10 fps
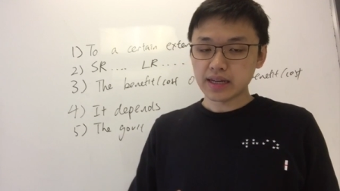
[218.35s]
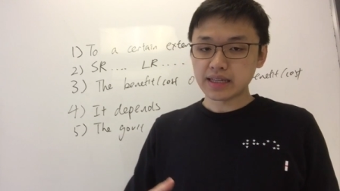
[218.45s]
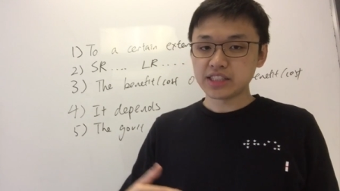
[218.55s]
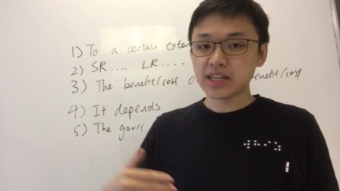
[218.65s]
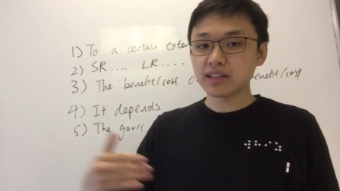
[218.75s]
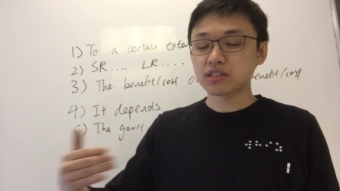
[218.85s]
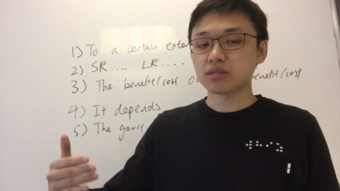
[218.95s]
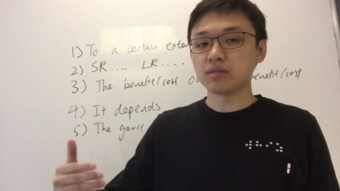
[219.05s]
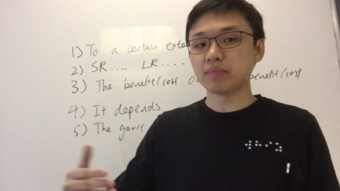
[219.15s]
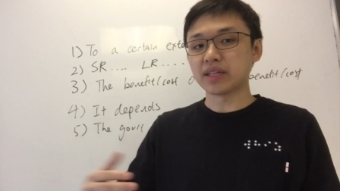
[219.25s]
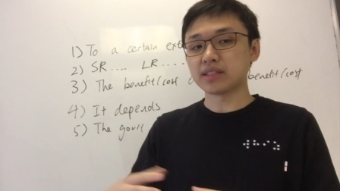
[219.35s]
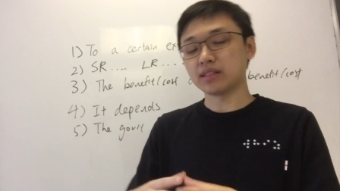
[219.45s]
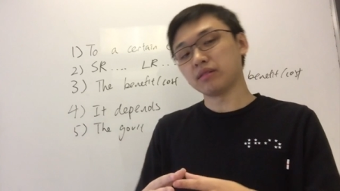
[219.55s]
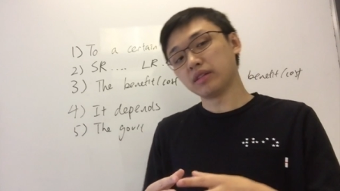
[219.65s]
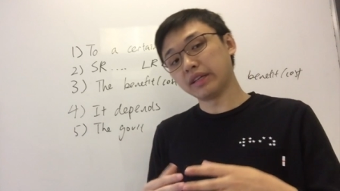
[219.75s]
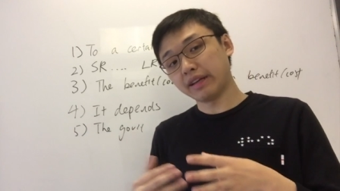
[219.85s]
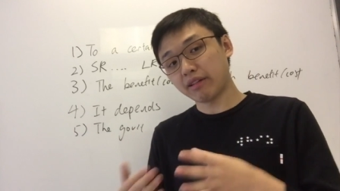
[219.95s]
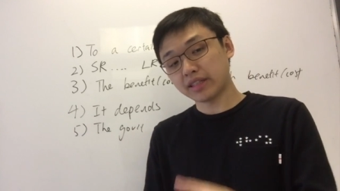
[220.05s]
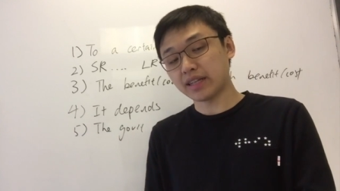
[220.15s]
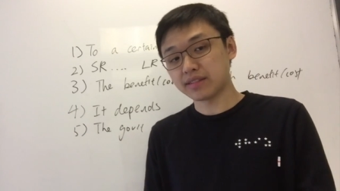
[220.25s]
as young because
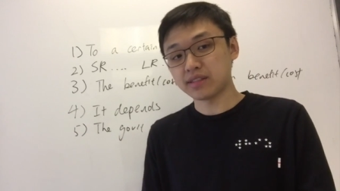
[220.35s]
indirect tax